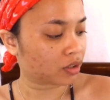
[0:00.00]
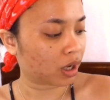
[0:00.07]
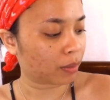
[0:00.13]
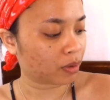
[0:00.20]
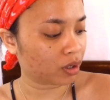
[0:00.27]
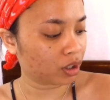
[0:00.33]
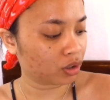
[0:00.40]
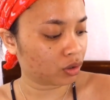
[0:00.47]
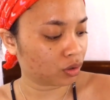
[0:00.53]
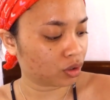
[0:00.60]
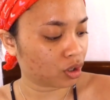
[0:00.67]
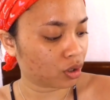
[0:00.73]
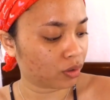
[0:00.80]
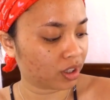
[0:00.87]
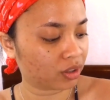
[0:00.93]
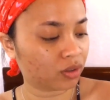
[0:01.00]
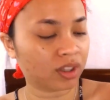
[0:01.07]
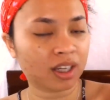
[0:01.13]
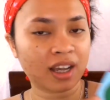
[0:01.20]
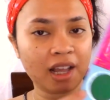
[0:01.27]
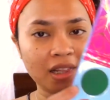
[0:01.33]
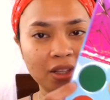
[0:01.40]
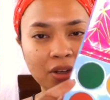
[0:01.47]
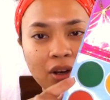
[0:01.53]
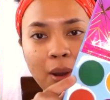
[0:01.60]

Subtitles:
So I'm going to go into the color